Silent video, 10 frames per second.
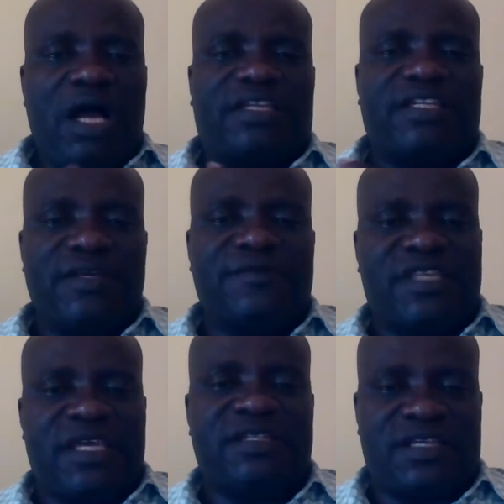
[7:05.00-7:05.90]
active
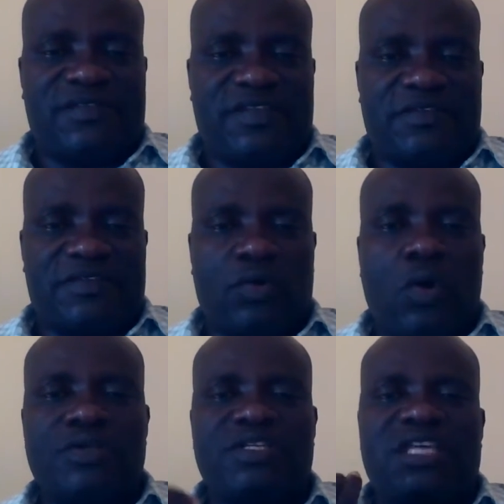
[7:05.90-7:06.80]
sentences
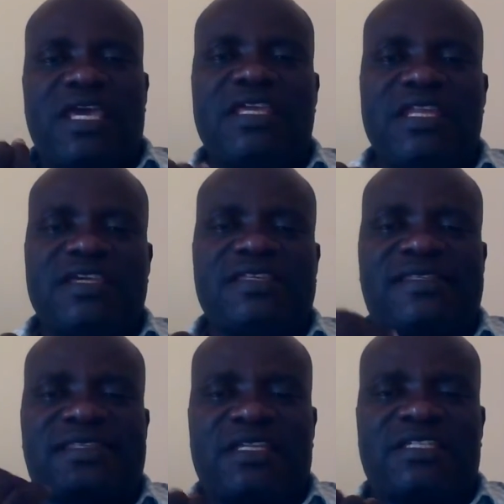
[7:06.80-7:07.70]
containing
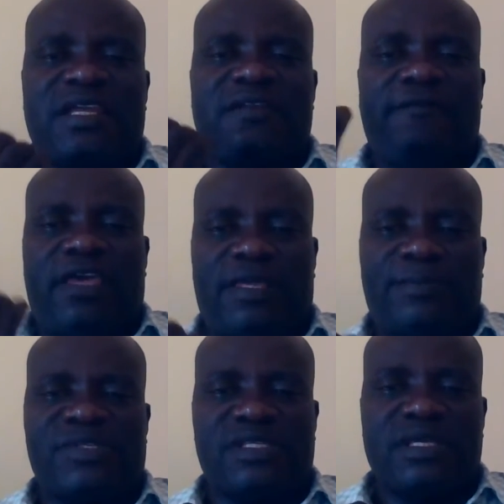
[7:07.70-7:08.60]
certain
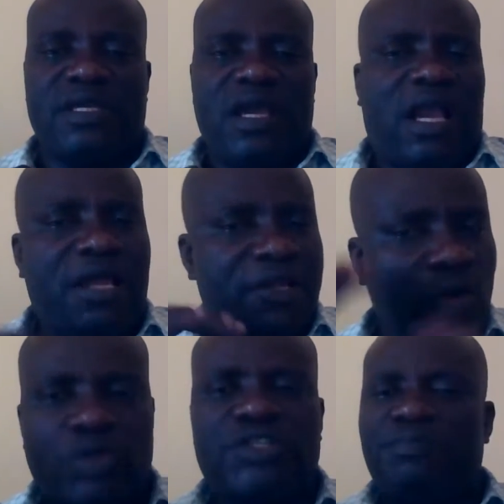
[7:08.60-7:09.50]
verbs
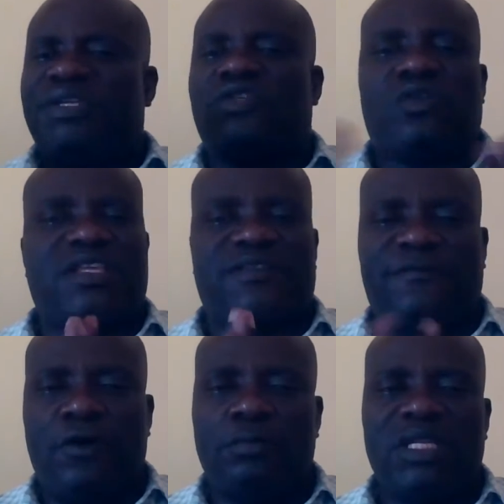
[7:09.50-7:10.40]
cannot be
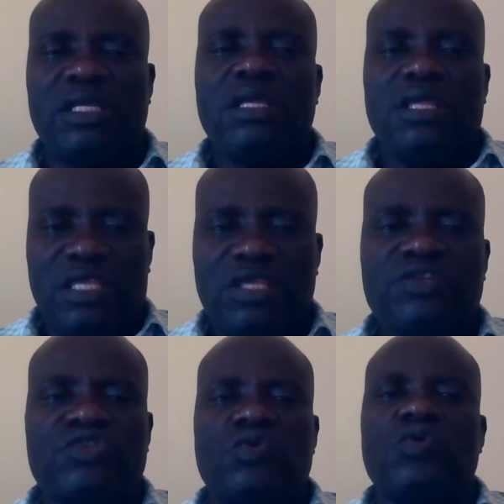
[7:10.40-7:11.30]
transformed
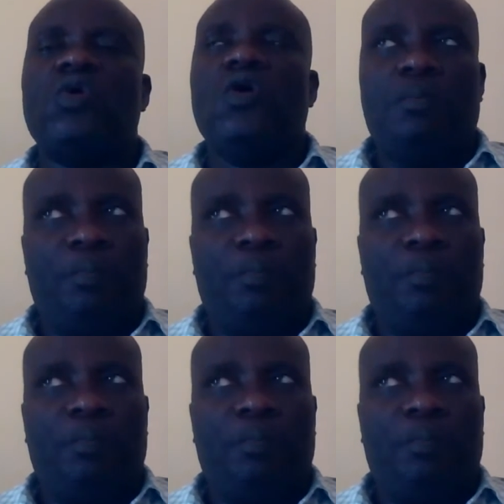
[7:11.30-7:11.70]
into